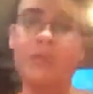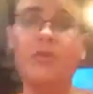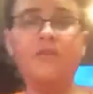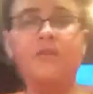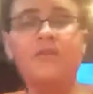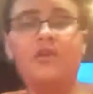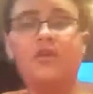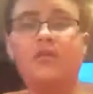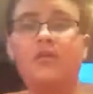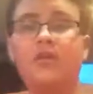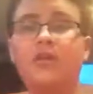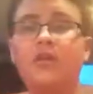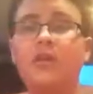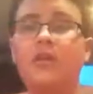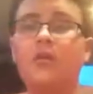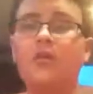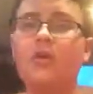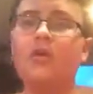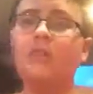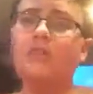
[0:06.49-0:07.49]
previous
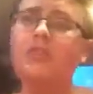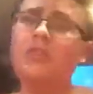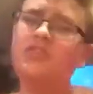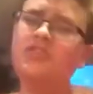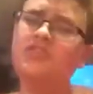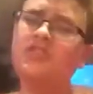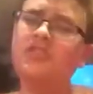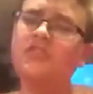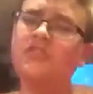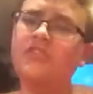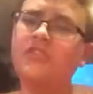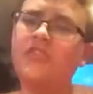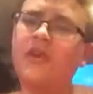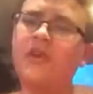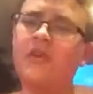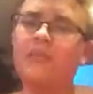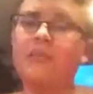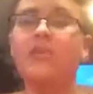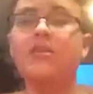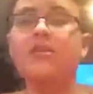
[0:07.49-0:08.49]
video, it mentions that
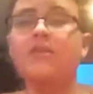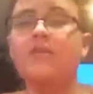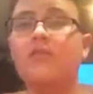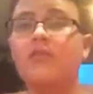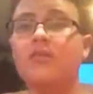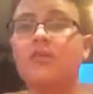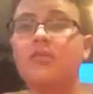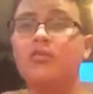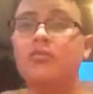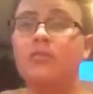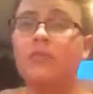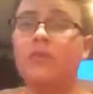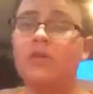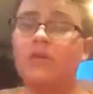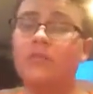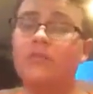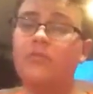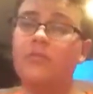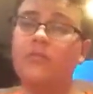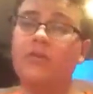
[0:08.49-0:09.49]
I'm making videos to make
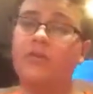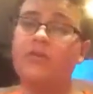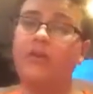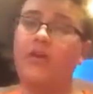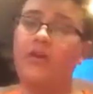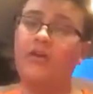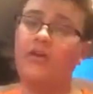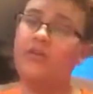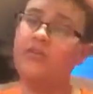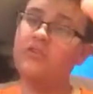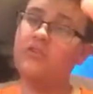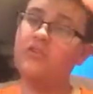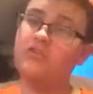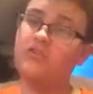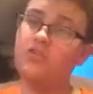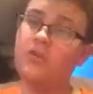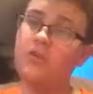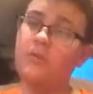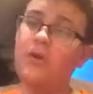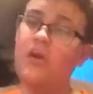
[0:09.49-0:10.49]
up for my Atlanta
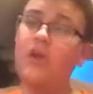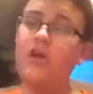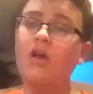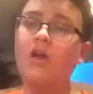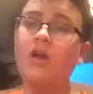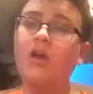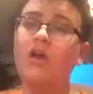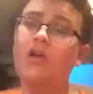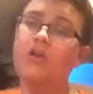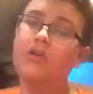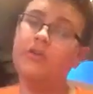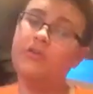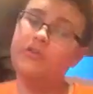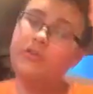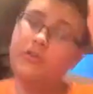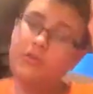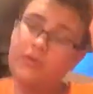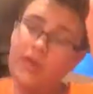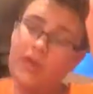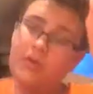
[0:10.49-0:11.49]
trip.
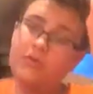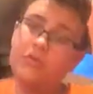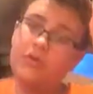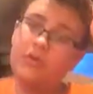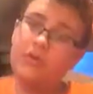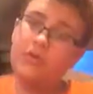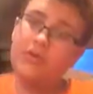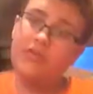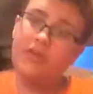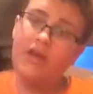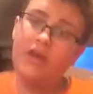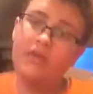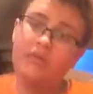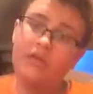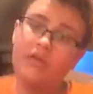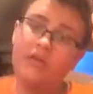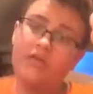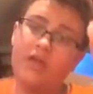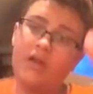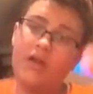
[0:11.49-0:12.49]
So yeah, I'm doing that
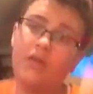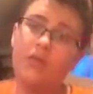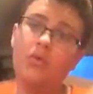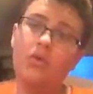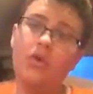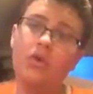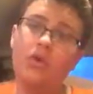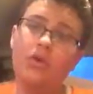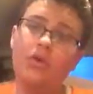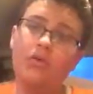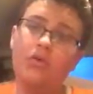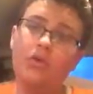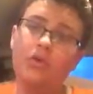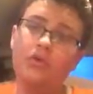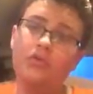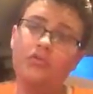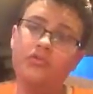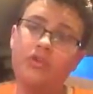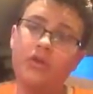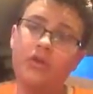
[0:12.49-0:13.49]
right now. And
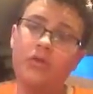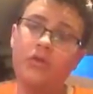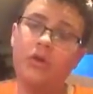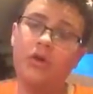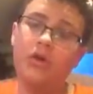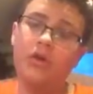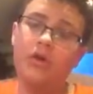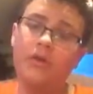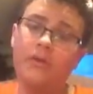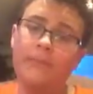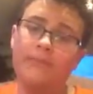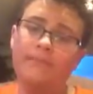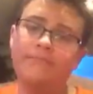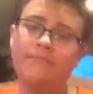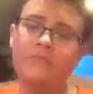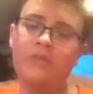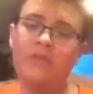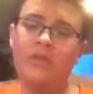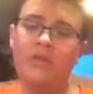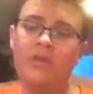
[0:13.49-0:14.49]
also, uh,
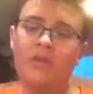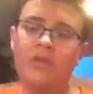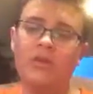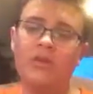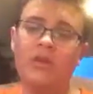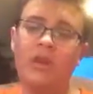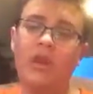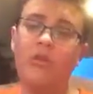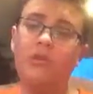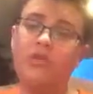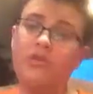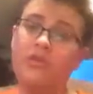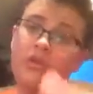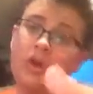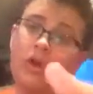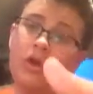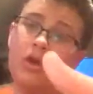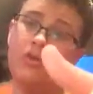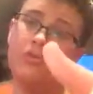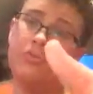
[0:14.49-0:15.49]
I was in
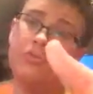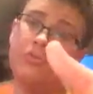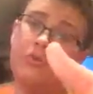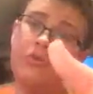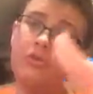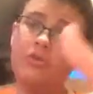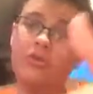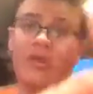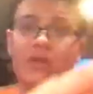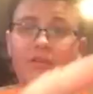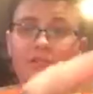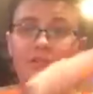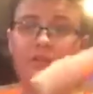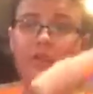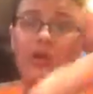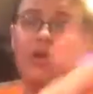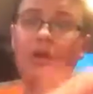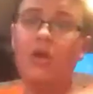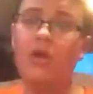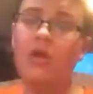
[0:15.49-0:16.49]
the hospital, yes.
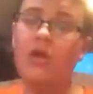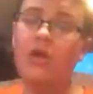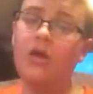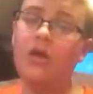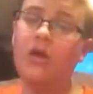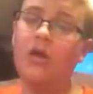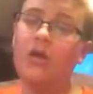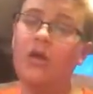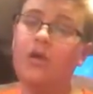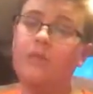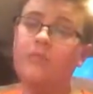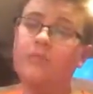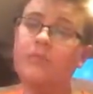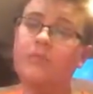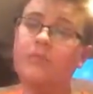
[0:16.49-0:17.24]
Uh,